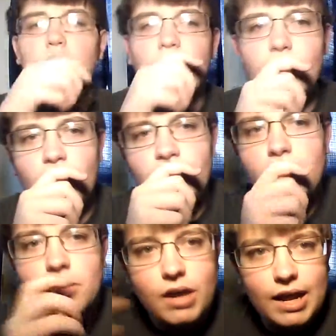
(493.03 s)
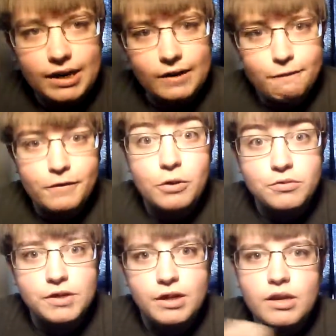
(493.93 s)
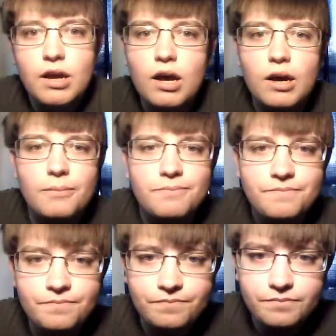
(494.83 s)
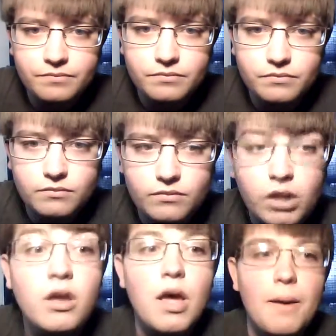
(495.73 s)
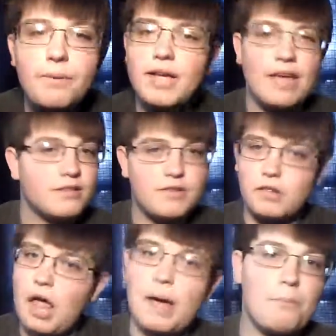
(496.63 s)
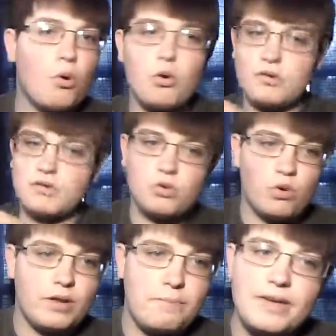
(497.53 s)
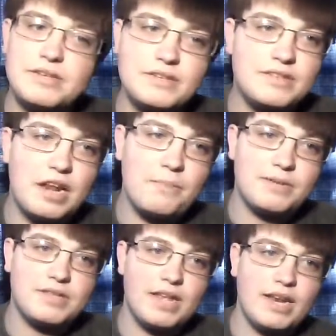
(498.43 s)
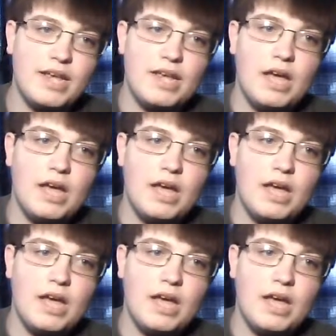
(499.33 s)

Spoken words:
you know, they're kind of confusing. But yeah, there's a lot more of the story. The basic setup is that,